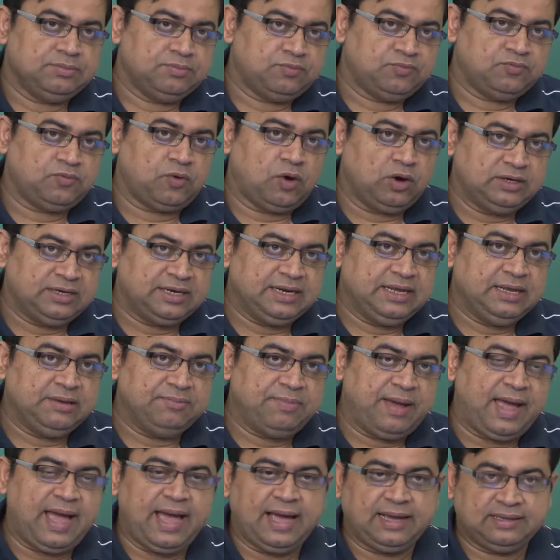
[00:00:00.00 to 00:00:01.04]

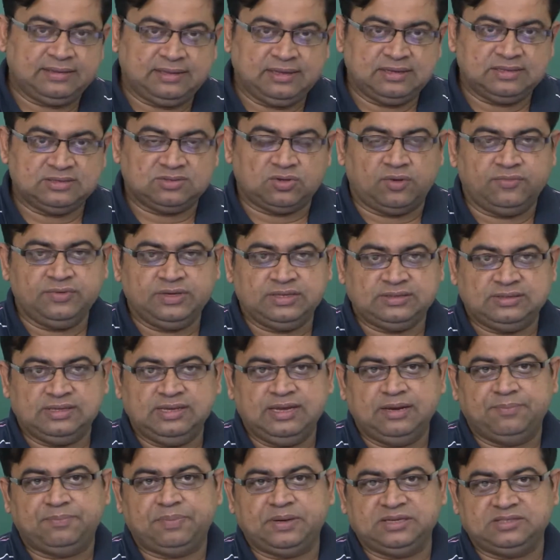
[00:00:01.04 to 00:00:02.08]
faltering back, there is
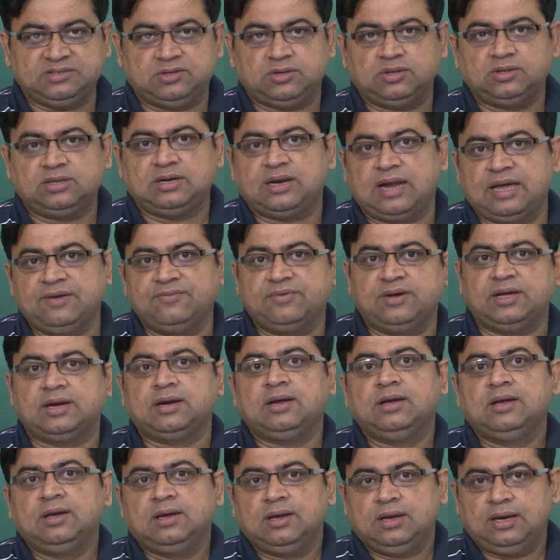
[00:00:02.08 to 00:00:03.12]
obviously a pressure on the
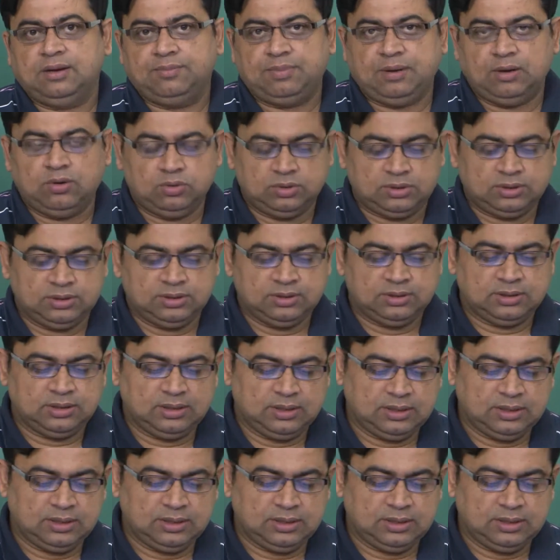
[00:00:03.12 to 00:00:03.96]
driver about